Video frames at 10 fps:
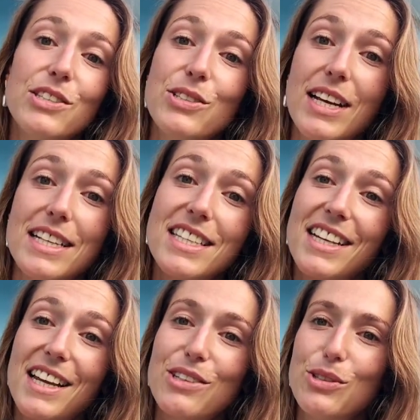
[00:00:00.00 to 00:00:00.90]
today's the
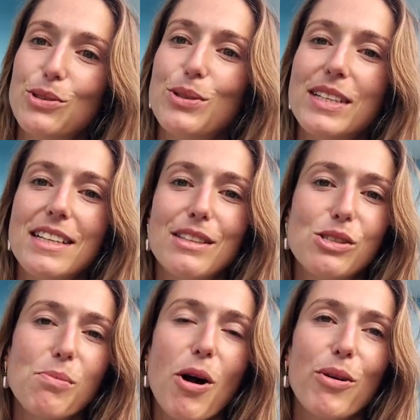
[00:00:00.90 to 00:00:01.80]
day to do it, and
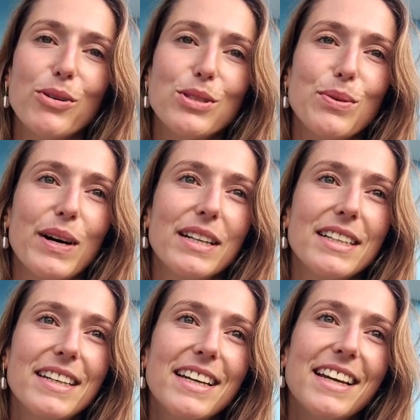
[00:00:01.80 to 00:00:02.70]
tomorrow as well.